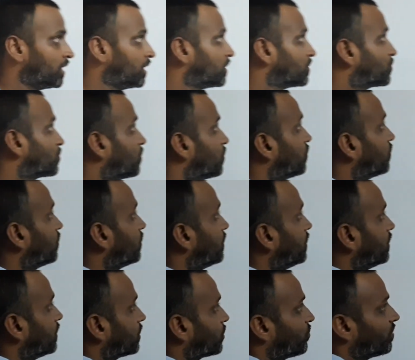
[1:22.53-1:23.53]

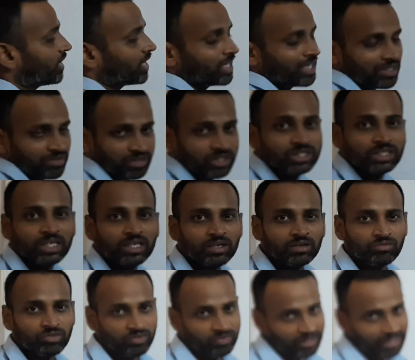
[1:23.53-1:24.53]
So quick
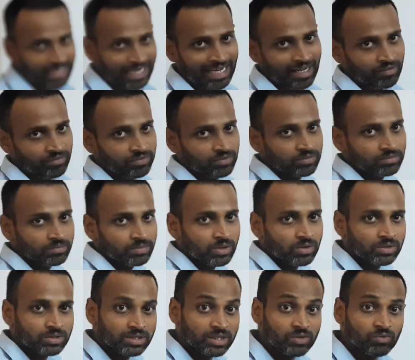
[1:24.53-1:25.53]
revision we will have,
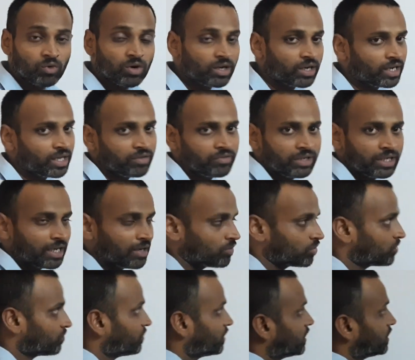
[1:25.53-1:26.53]
because in one day we have
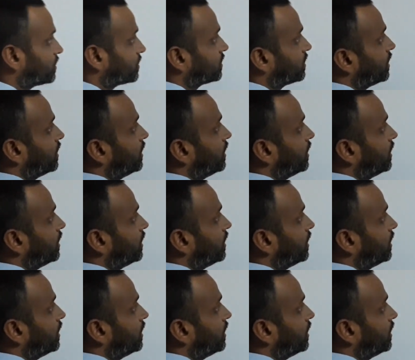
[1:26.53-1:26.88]
to finish.